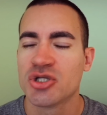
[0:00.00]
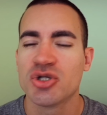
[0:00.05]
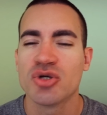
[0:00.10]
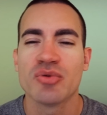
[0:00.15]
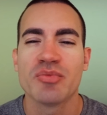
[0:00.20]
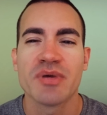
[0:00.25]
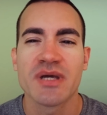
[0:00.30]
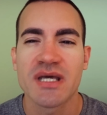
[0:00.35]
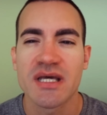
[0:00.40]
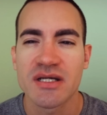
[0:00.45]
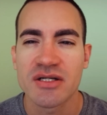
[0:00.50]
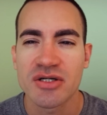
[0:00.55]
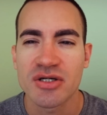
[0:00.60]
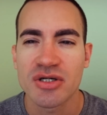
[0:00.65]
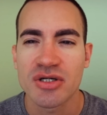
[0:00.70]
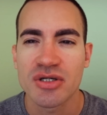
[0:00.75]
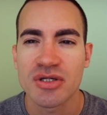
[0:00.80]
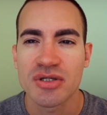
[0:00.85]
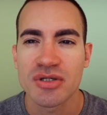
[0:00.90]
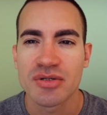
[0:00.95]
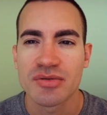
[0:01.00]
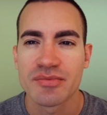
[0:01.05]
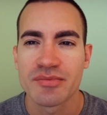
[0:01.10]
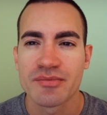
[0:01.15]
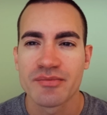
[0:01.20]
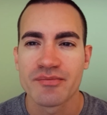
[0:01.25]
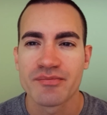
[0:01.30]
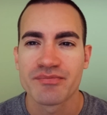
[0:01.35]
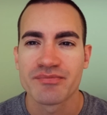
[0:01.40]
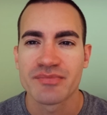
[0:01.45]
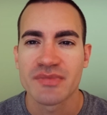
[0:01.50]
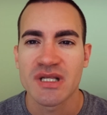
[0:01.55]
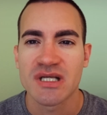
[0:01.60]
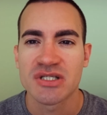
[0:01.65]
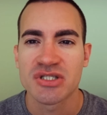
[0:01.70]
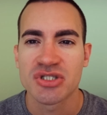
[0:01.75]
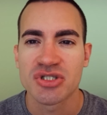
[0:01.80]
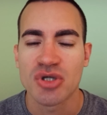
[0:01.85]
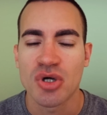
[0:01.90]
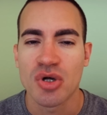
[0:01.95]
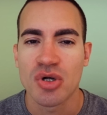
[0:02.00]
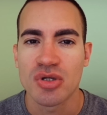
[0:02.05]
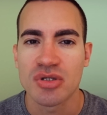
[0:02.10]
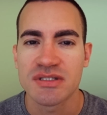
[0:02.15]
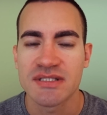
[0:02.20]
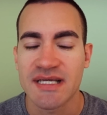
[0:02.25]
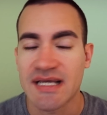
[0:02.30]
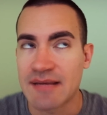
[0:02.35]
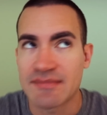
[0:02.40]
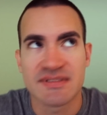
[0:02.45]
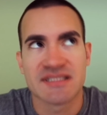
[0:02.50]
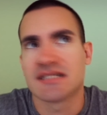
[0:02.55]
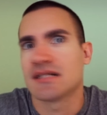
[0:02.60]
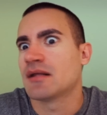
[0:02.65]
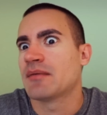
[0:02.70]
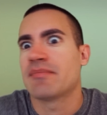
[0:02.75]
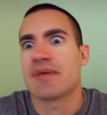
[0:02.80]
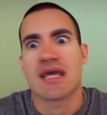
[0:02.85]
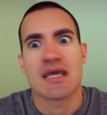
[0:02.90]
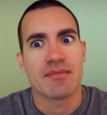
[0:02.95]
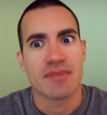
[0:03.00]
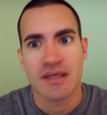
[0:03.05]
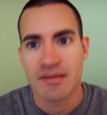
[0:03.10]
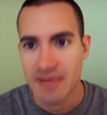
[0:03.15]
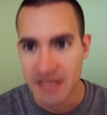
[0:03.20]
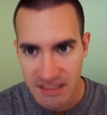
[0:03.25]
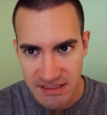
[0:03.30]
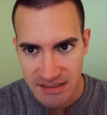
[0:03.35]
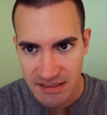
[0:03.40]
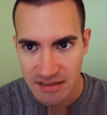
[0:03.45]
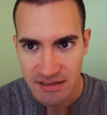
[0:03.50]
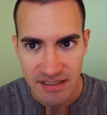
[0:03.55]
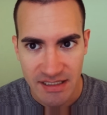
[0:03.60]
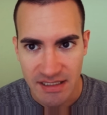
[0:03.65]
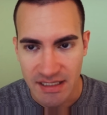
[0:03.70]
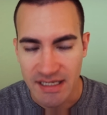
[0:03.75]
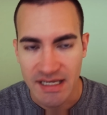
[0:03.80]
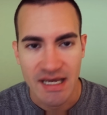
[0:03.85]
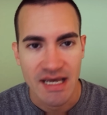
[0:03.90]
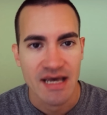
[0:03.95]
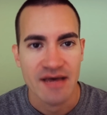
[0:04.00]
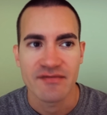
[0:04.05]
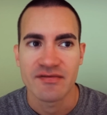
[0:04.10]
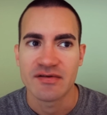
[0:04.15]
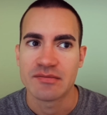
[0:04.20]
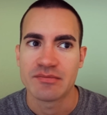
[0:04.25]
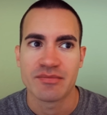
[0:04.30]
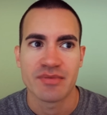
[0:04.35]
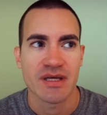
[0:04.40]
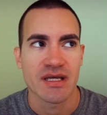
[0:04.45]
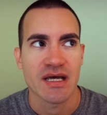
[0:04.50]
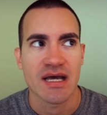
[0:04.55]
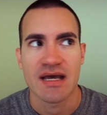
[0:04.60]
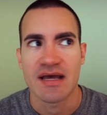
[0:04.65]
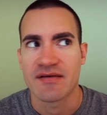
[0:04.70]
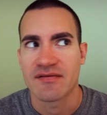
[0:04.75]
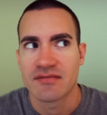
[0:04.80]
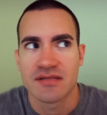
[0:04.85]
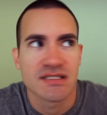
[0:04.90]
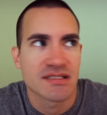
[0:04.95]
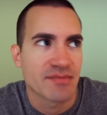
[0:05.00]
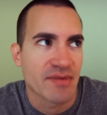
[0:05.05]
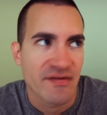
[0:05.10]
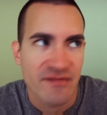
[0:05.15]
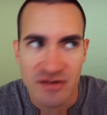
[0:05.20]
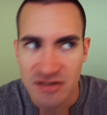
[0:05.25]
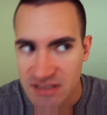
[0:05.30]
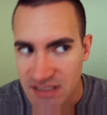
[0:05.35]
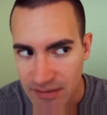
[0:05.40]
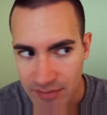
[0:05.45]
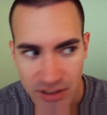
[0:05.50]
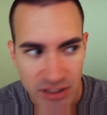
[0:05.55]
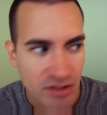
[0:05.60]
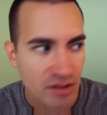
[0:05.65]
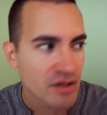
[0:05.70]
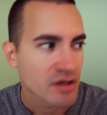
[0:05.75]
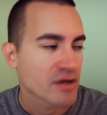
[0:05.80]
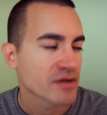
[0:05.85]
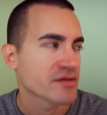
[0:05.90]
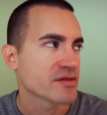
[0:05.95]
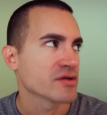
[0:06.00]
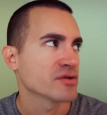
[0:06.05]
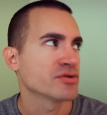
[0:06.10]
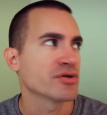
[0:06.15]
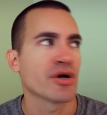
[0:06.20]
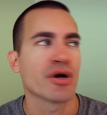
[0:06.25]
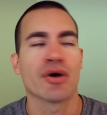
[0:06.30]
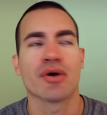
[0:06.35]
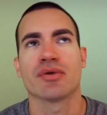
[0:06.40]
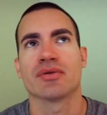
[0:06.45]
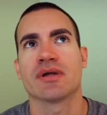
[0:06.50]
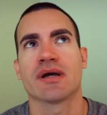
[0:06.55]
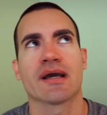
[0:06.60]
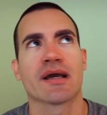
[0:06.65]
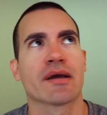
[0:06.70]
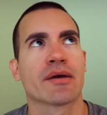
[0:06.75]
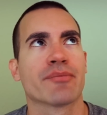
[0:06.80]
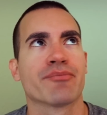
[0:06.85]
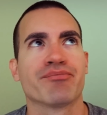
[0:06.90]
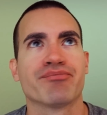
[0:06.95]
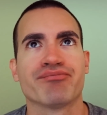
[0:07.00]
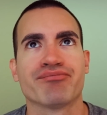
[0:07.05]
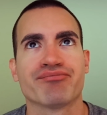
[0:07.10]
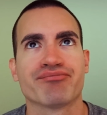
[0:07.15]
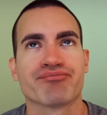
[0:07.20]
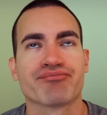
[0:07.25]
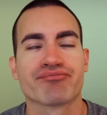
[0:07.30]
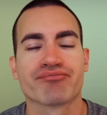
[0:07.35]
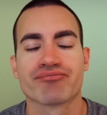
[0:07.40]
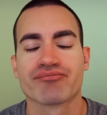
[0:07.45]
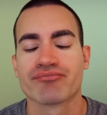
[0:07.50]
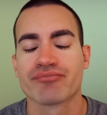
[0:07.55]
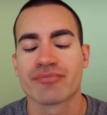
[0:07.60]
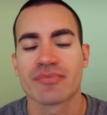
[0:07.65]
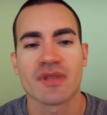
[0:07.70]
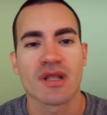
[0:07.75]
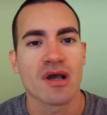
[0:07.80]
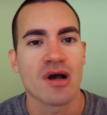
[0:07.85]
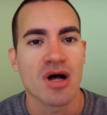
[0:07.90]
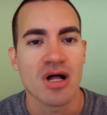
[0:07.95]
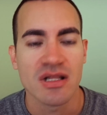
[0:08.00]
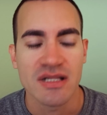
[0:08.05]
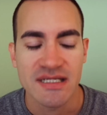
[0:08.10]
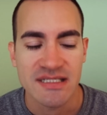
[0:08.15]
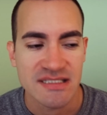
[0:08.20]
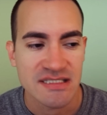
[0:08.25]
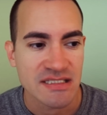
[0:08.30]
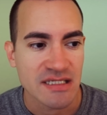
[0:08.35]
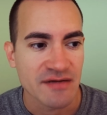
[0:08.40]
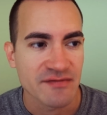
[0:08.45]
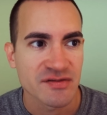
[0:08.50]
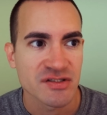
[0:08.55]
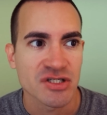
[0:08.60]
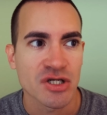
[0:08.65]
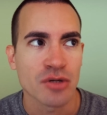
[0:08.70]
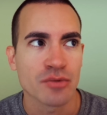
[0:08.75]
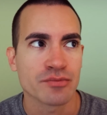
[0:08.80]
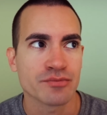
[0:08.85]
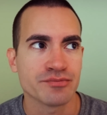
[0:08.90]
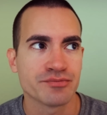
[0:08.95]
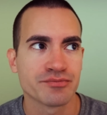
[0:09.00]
new beginner souls. Like, I'm still a baby, basically. Like, I haven't been, this is my first time on Earth, you know, like, all that stuff, so...